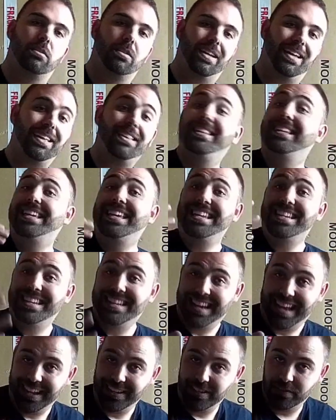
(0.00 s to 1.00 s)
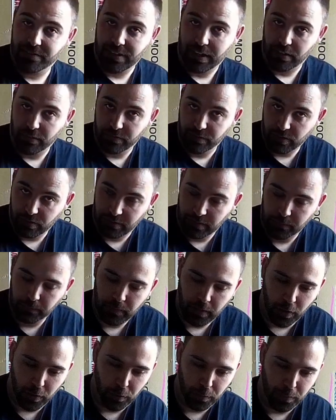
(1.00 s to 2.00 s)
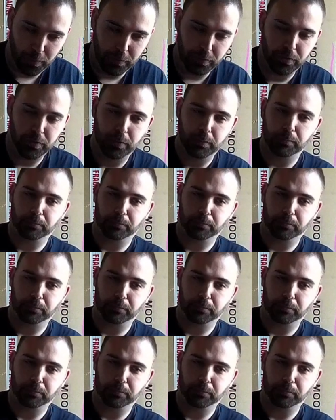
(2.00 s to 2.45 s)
the inlet valve, opens,